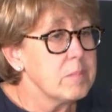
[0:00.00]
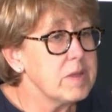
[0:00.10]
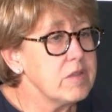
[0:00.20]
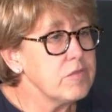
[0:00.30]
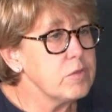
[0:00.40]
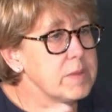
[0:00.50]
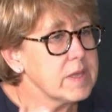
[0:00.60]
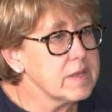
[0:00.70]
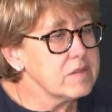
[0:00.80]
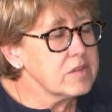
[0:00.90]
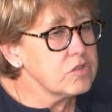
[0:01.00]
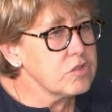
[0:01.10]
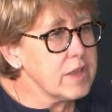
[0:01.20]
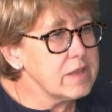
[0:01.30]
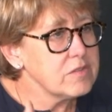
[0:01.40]
But if you begin to
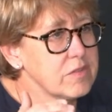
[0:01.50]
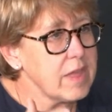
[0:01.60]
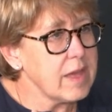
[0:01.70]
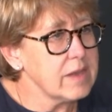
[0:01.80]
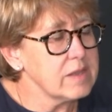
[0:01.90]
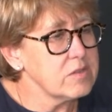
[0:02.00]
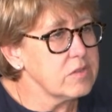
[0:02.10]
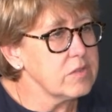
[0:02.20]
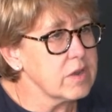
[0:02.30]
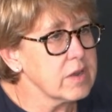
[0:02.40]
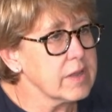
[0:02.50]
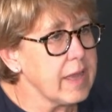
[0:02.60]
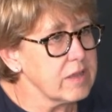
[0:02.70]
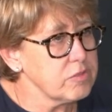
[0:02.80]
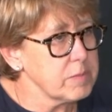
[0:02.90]
change that into their
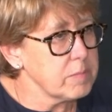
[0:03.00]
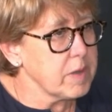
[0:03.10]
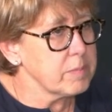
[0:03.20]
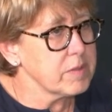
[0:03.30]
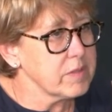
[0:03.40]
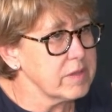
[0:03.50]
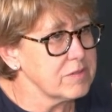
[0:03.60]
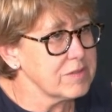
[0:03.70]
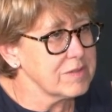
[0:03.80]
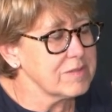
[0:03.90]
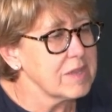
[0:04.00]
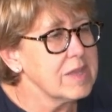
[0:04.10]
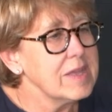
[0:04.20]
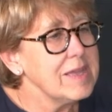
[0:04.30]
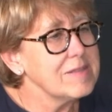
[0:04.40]
encatchment populations,
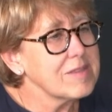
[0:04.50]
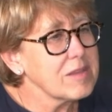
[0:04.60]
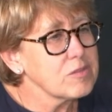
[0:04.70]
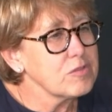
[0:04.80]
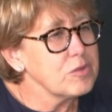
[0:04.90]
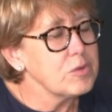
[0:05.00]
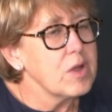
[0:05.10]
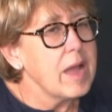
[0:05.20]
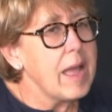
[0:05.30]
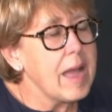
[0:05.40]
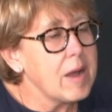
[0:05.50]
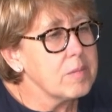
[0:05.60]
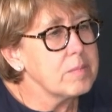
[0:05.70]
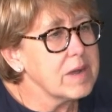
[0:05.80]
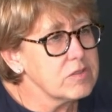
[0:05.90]
it tells you
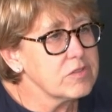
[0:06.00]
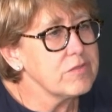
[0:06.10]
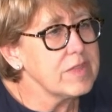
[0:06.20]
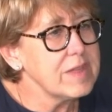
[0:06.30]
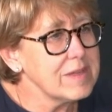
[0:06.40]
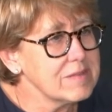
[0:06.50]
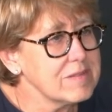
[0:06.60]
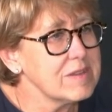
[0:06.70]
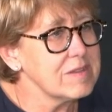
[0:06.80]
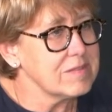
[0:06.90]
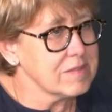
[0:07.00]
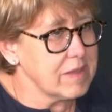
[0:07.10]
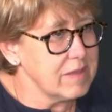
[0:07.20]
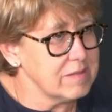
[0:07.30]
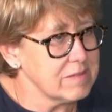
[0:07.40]
how much of the incidence
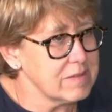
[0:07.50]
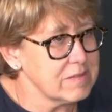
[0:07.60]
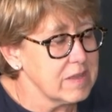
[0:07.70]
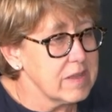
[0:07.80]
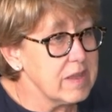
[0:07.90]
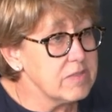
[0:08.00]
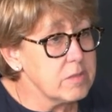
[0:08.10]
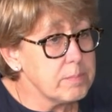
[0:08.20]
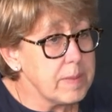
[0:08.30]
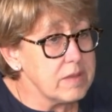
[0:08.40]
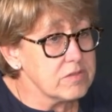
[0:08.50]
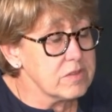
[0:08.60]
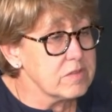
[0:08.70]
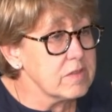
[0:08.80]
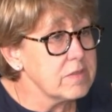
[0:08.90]
cases in the
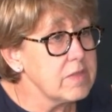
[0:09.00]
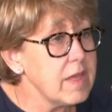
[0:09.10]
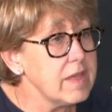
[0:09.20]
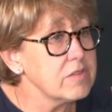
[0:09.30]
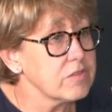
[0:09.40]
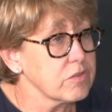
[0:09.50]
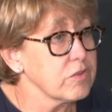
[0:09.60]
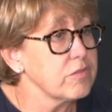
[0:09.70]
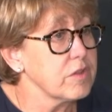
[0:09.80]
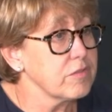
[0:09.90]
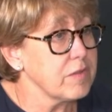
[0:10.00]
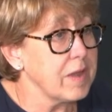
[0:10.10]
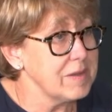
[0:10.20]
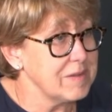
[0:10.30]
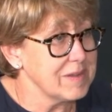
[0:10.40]
patients that they serve they're
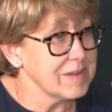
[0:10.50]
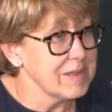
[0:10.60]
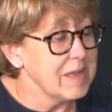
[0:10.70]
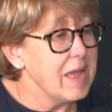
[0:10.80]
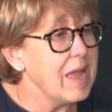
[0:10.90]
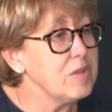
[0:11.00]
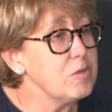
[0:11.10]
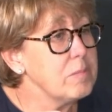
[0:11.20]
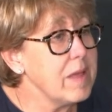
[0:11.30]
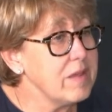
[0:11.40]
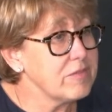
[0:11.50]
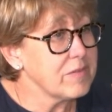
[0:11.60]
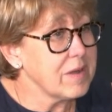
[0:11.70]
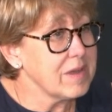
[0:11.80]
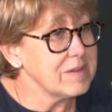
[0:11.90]
finding. And you may
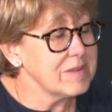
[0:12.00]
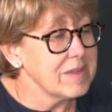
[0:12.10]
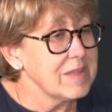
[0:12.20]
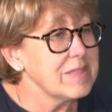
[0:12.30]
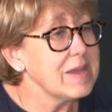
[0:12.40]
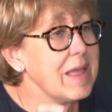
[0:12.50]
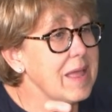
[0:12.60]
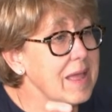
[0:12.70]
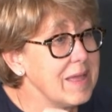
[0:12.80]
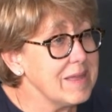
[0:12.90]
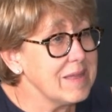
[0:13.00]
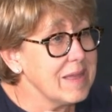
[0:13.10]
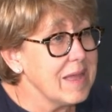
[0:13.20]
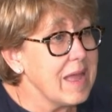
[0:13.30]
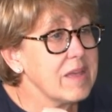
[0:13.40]
find that A
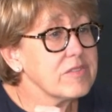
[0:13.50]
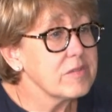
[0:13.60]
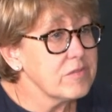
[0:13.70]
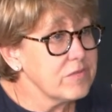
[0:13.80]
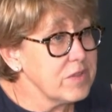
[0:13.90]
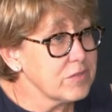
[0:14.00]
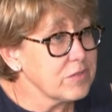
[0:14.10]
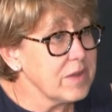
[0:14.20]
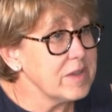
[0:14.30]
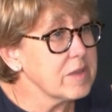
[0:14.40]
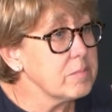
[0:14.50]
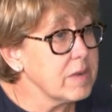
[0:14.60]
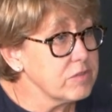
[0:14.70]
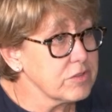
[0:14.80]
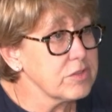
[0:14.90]
is finding a
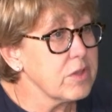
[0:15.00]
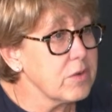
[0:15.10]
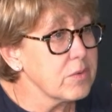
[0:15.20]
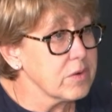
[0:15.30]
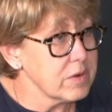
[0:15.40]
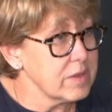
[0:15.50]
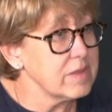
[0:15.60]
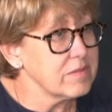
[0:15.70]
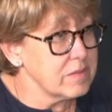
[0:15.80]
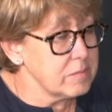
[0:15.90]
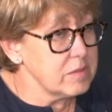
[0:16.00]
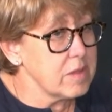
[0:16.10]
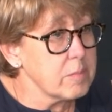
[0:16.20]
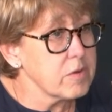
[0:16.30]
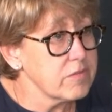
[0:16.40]
much lower
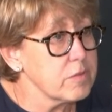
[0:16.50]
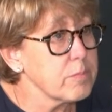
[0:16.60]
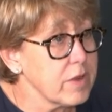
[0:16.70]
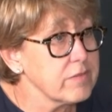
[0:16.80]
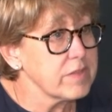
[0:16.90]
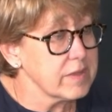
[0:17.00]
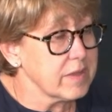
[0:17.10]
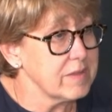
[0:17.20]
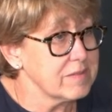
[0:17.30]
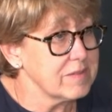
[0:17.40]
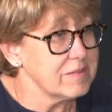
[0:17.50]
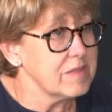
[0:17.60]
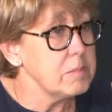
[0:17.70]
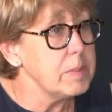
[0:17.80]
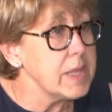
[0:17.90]
number of the prevalent cases
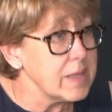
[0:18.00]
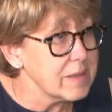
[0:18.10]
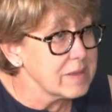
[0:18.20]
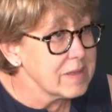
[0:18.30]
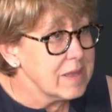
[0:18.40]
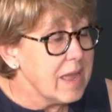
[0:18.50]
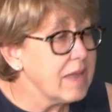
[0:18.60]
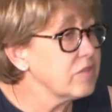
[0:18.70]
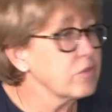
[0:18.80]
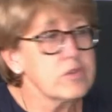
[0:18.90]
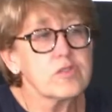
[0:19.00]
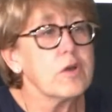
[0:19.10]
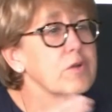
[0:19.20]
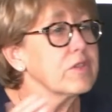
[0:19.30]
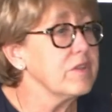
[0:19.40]
than B. And so it
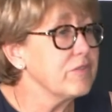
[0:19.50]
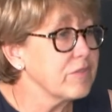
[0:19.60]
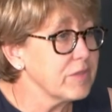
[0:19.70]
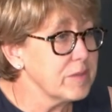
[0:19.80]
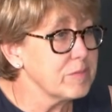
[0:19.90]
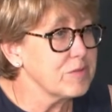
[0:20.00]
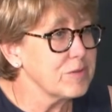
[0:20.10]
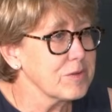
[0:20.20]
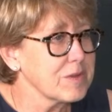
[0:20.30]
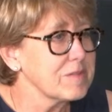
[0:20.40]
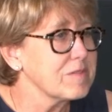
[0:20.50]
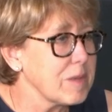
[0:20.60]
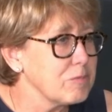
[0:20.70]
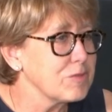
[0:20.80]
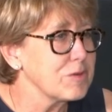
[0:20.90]
totally flips your
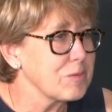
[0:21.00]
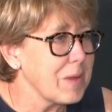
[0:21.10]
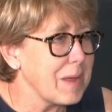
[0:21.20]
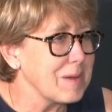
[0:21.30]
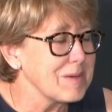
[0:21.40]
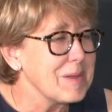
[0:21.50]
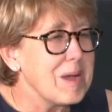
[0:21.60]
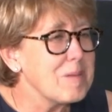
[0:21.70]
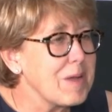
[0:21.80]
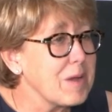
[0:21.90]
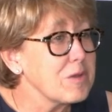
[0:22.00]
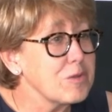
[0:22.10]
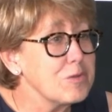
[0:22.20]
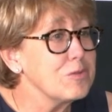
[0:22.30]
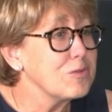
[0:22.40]
conception around about
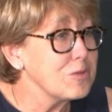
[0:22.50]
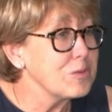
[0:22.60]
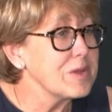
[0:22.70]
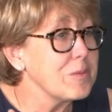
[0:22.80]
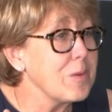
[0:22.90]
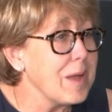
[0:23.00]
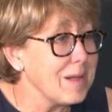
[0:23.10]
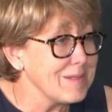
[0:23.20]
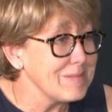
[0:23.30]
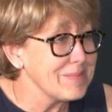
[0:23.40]
who's doing well.